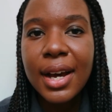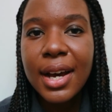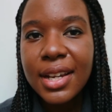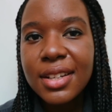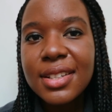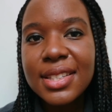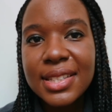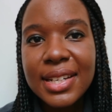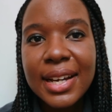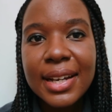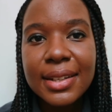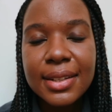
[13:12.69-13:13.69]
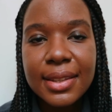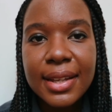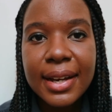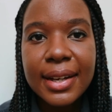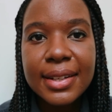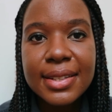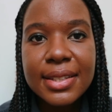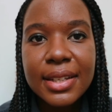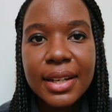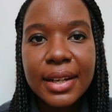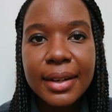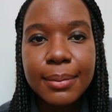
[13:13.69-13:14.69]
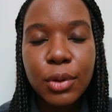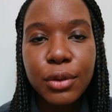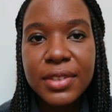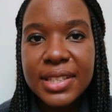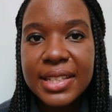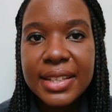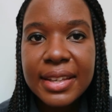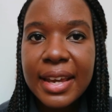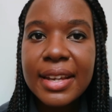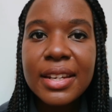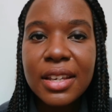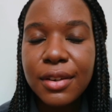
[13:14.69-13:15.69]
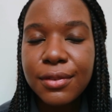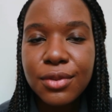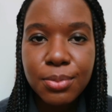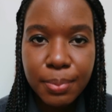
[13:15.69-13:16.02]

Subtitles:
I understand that obviously gaining a